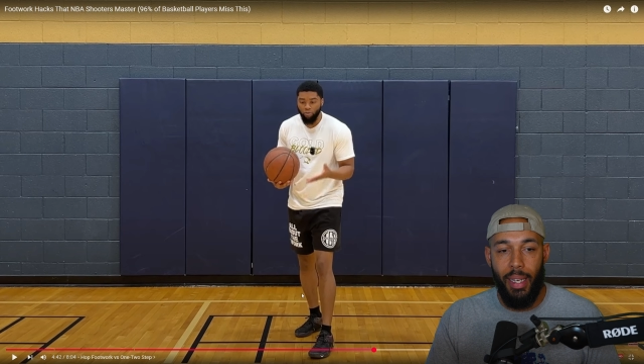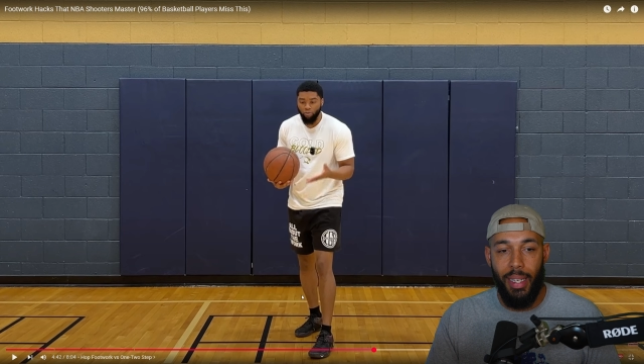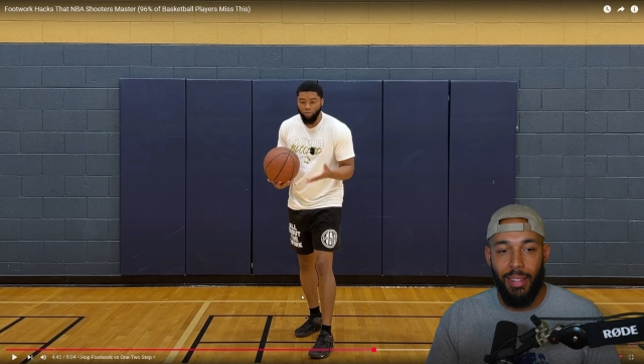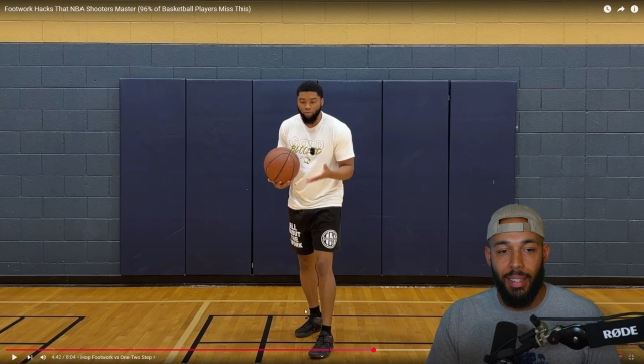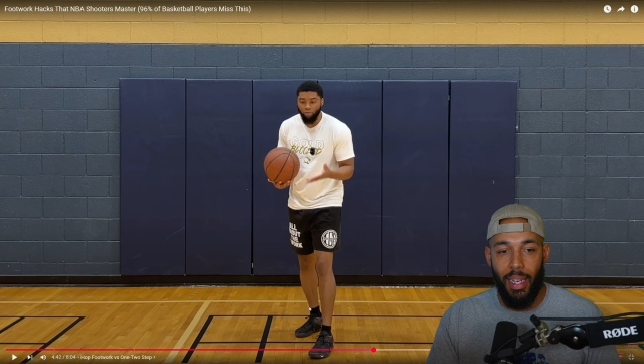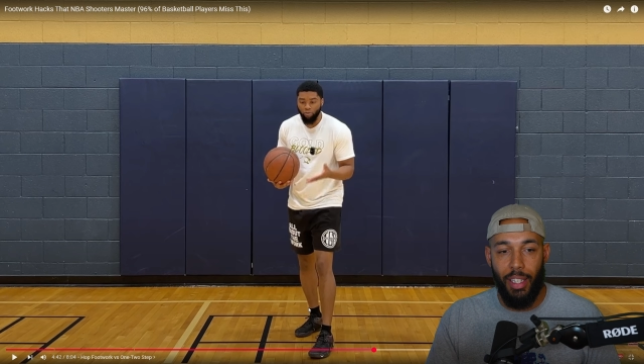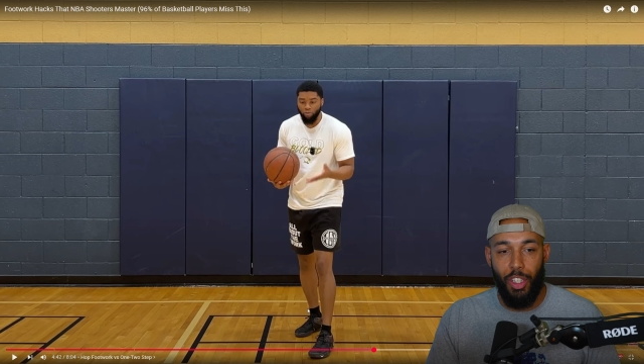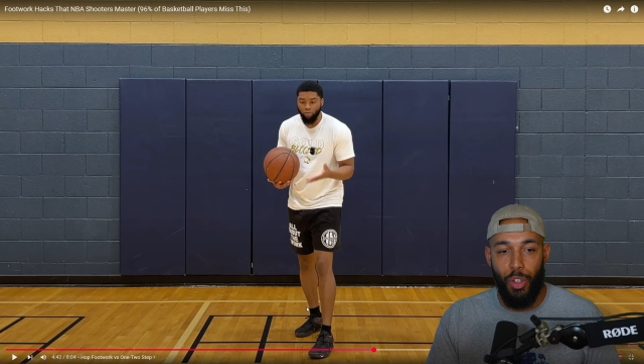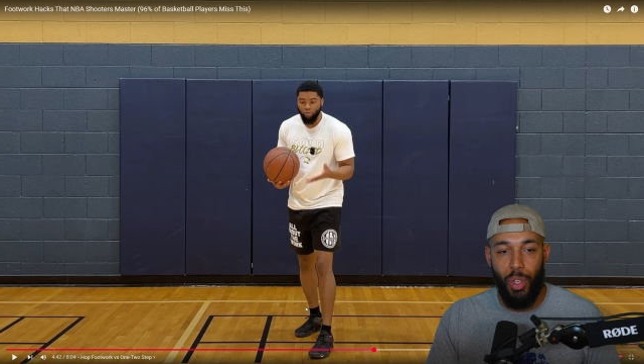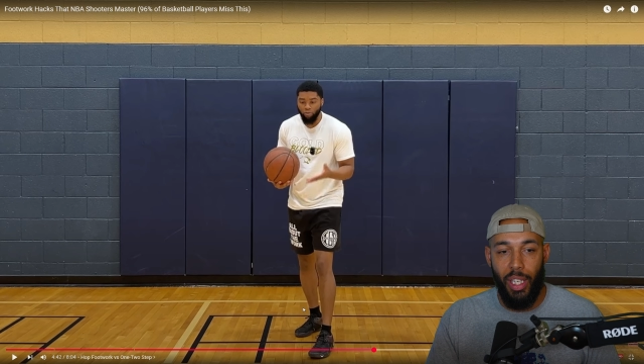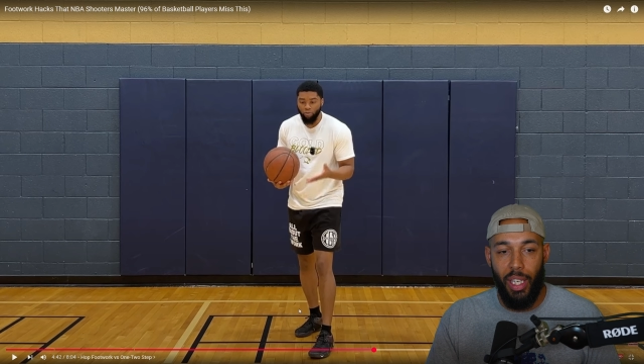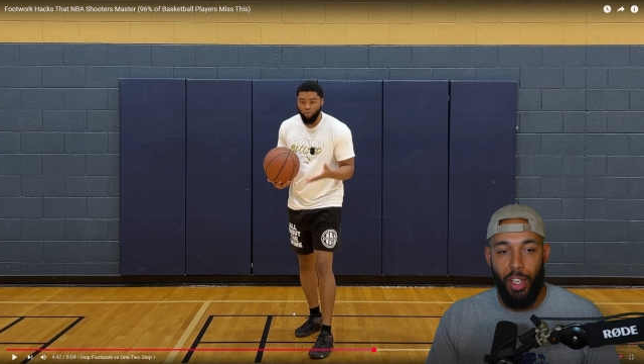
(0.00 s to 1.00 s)
is like you
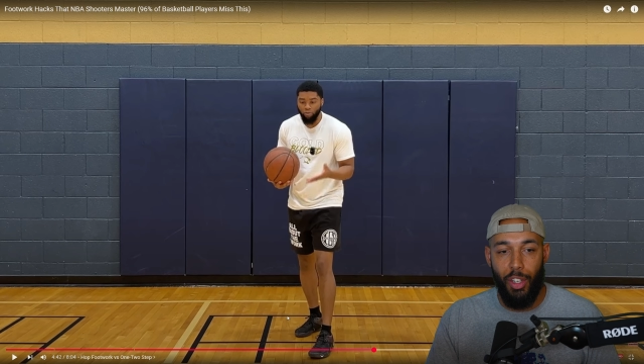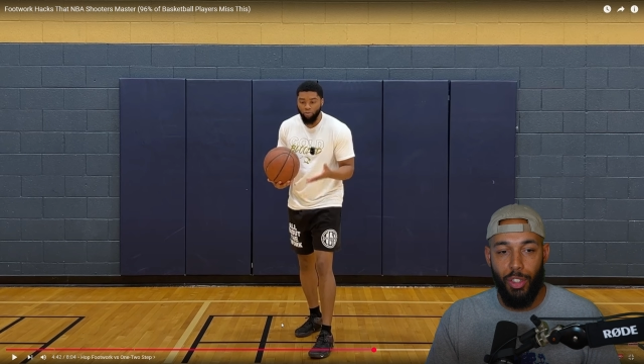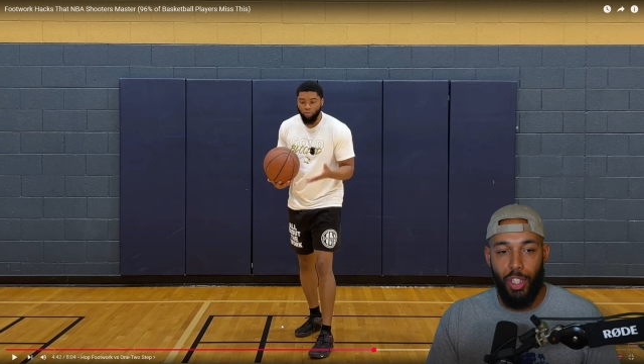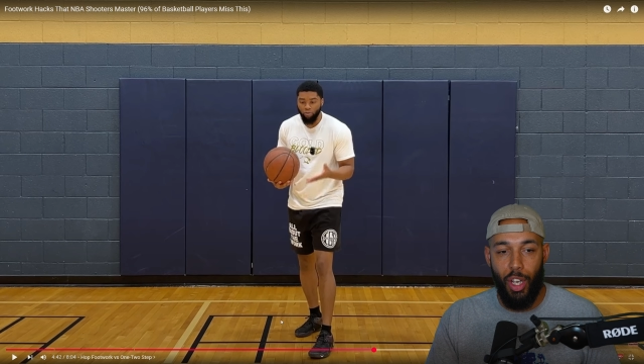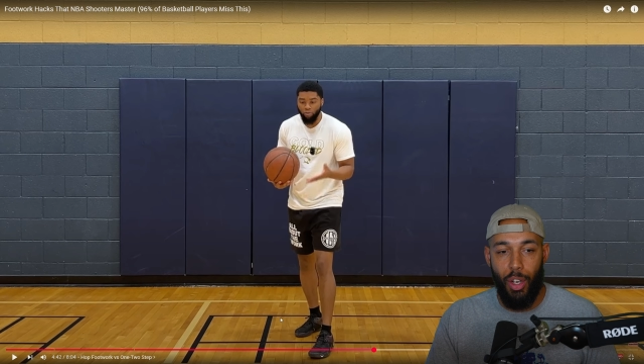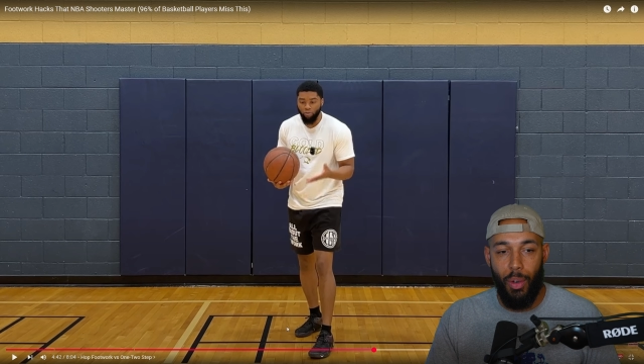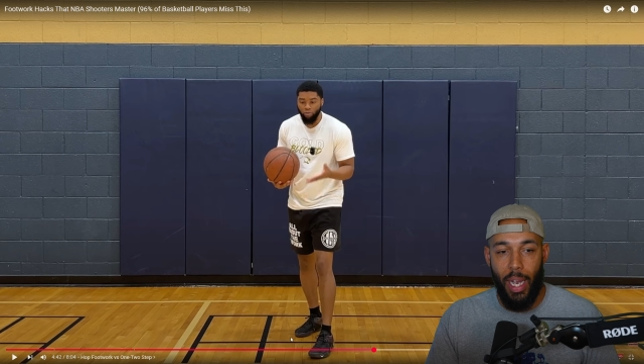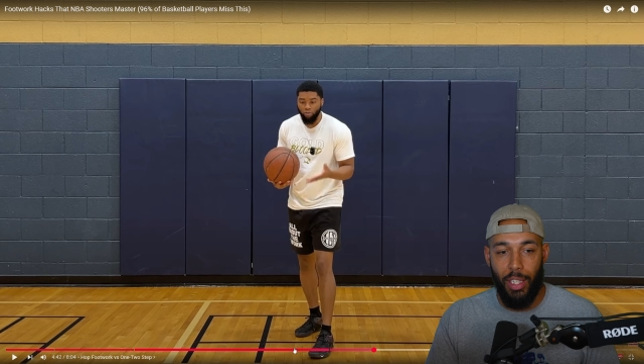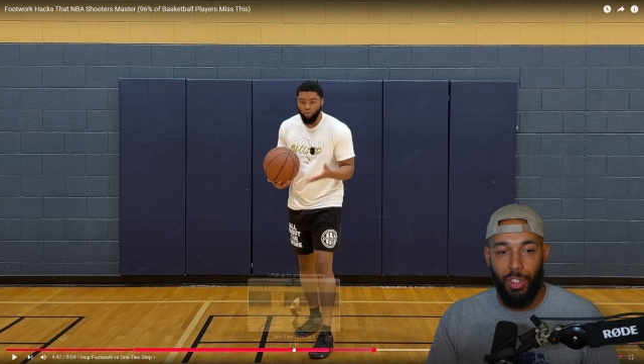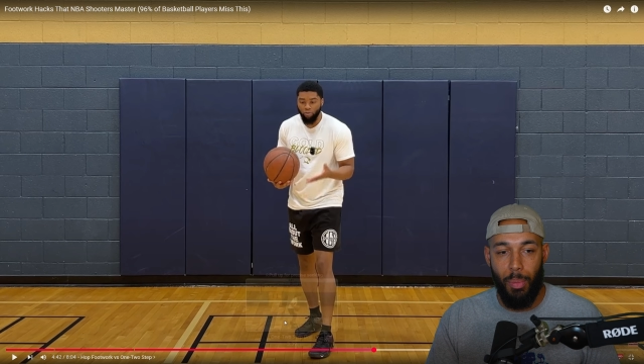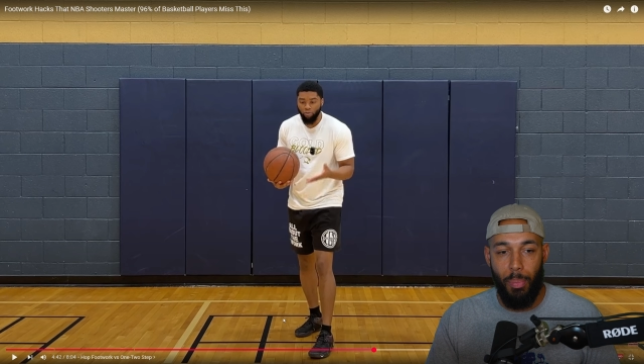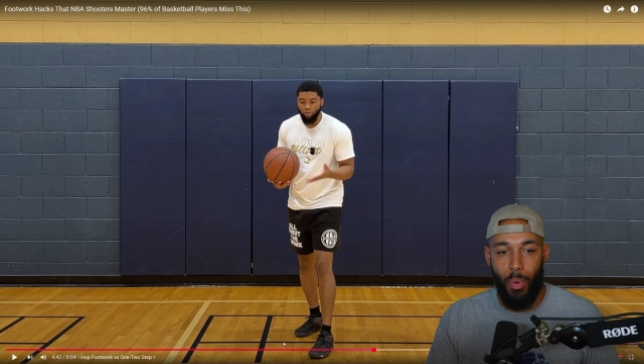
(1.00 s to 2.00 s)
can get your toe
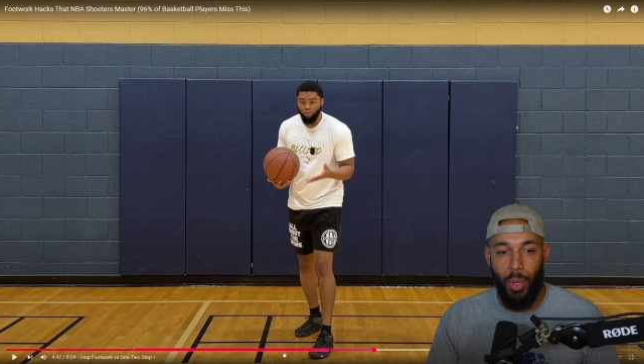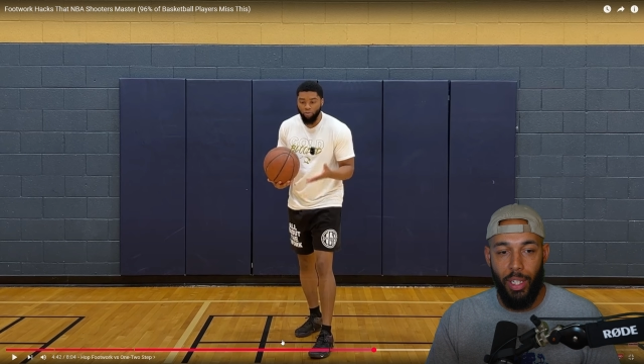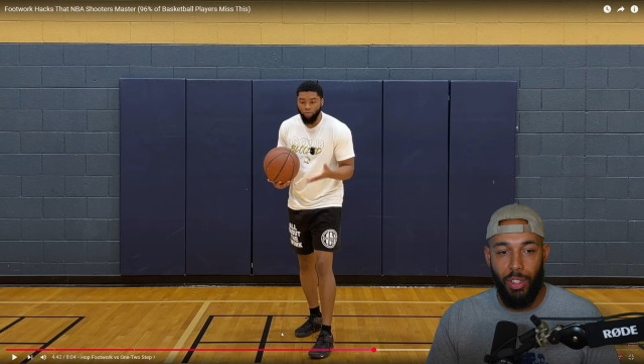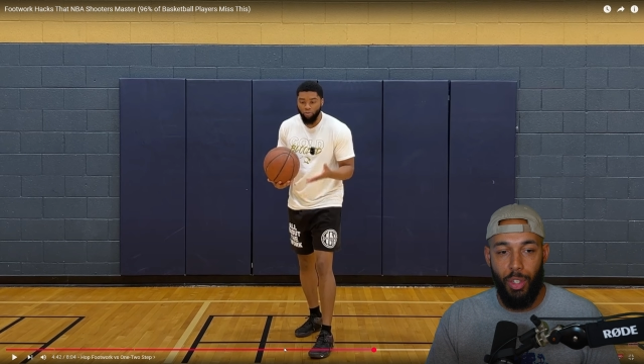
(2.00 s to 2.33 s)
actually pointing